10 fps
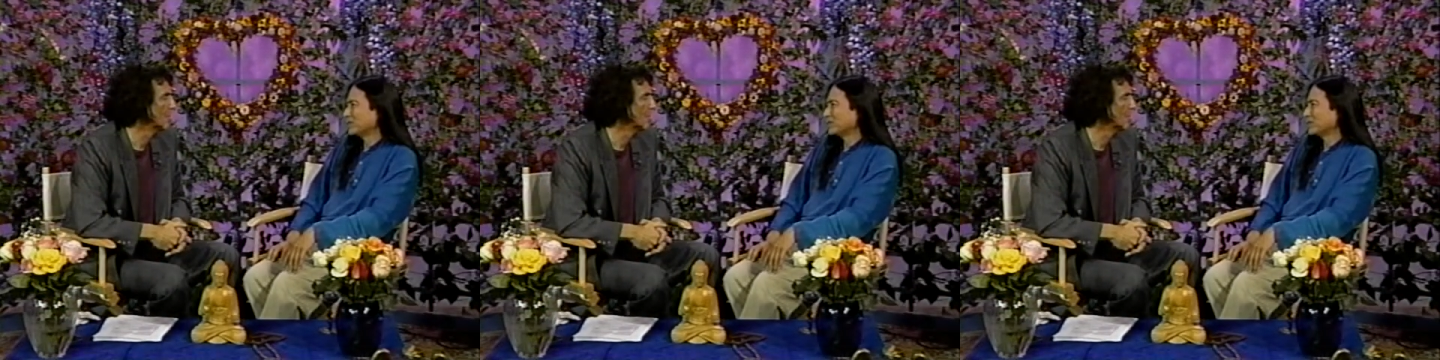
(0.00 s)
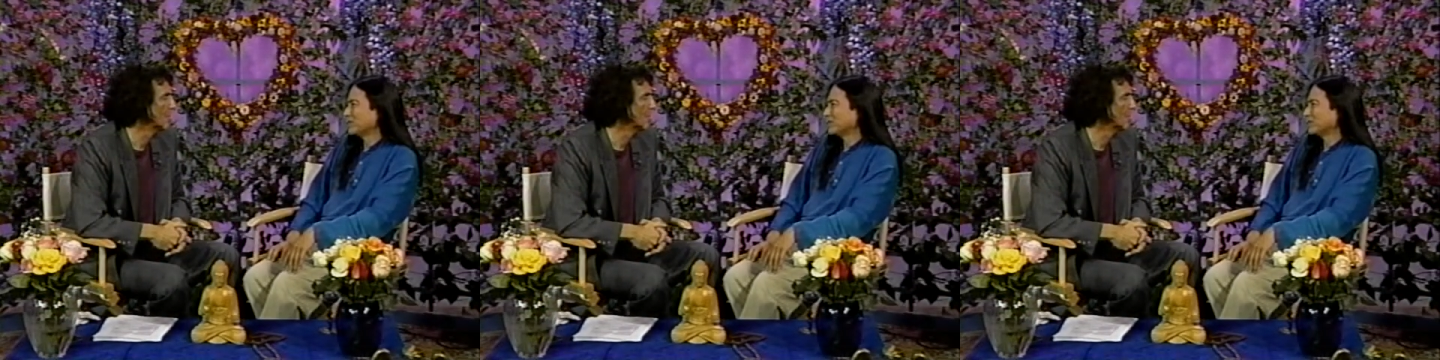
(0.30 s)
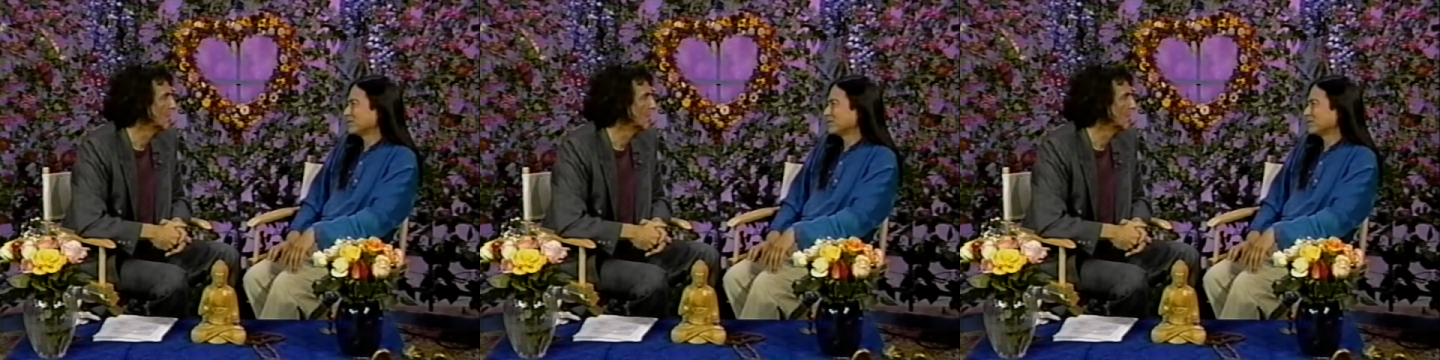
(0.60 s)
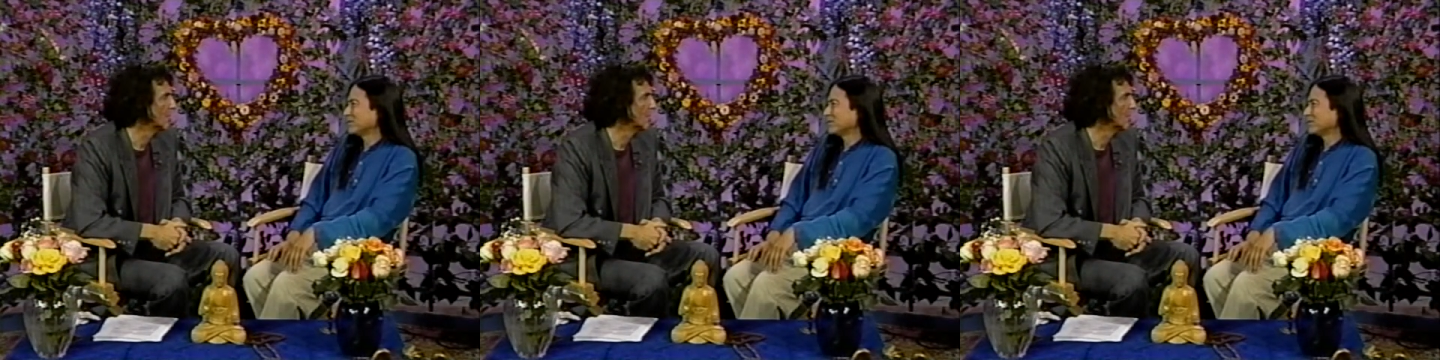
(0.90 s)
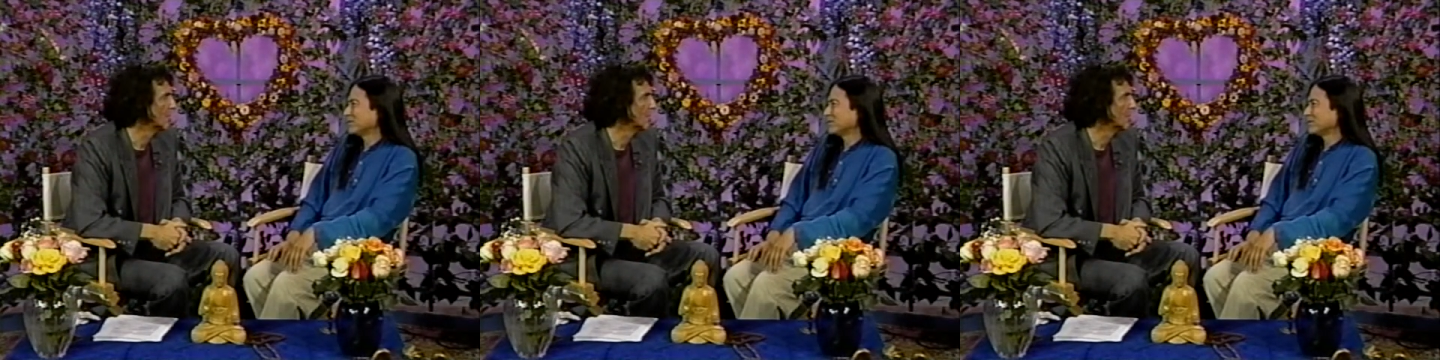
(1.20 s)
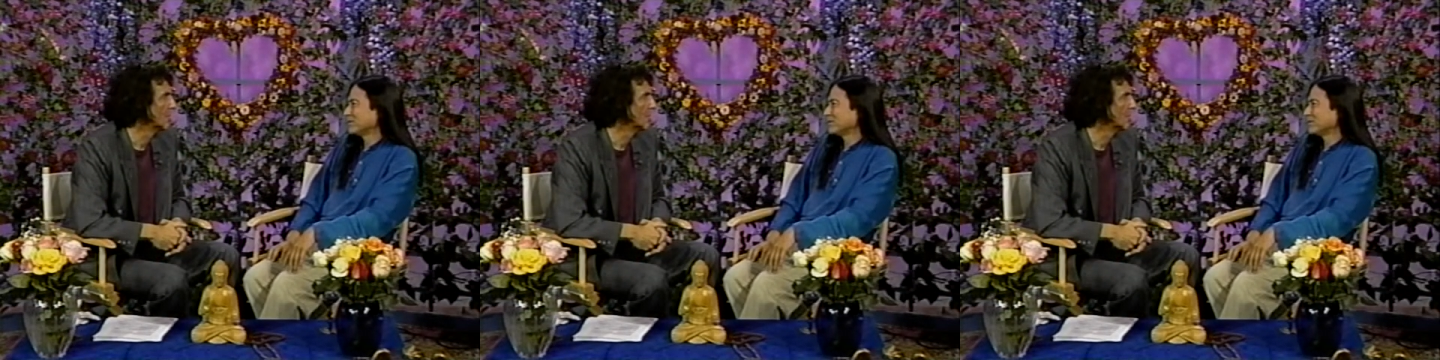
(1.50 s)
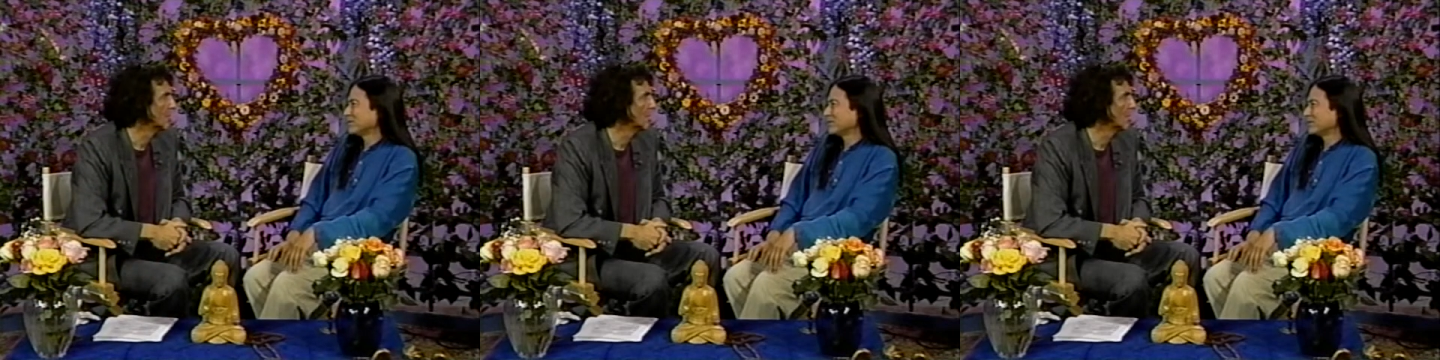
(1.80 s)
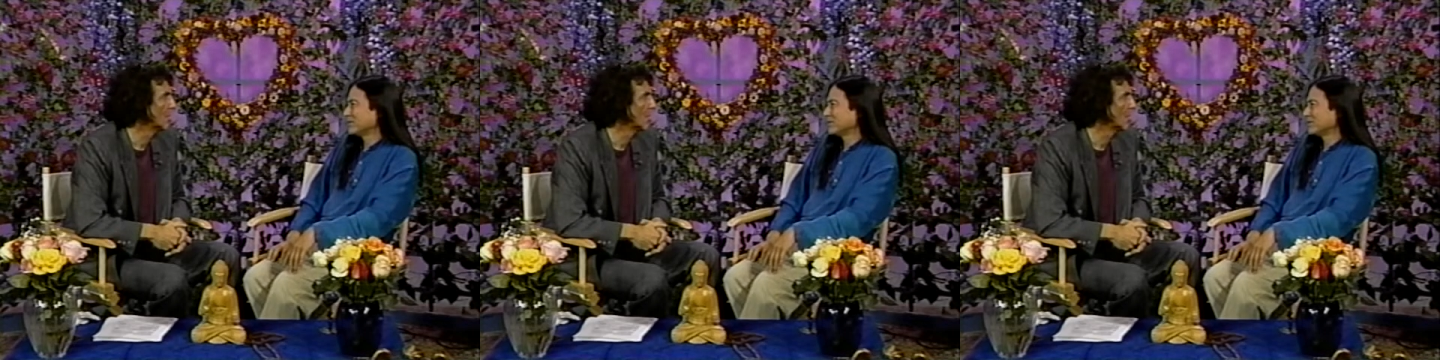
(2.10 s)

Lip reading: (silence)